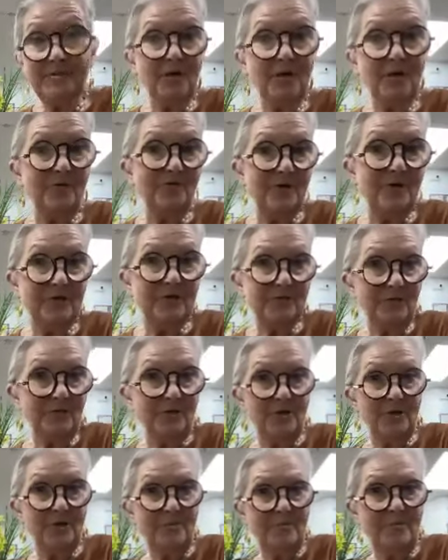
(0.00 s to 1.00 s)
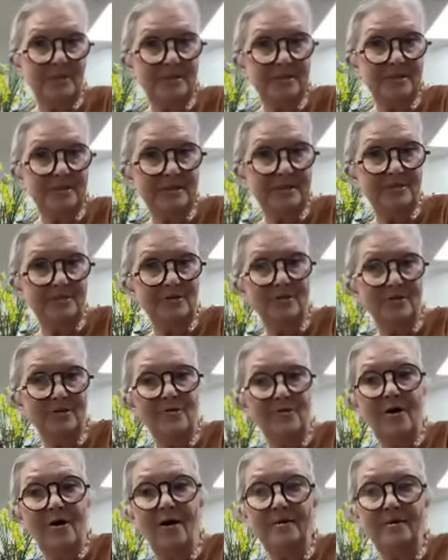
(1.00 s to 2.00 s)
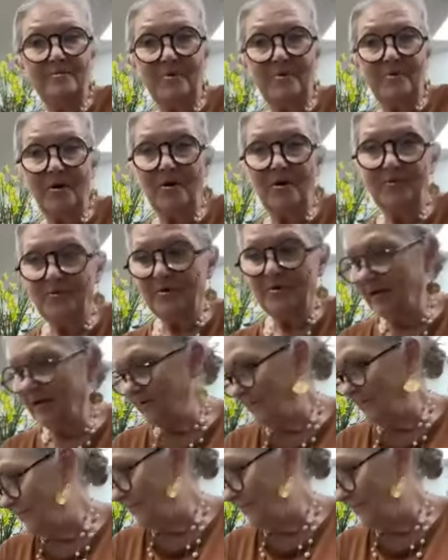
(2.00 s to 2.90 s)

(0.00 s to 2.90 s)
So, Facial Therapy Center on Broadway.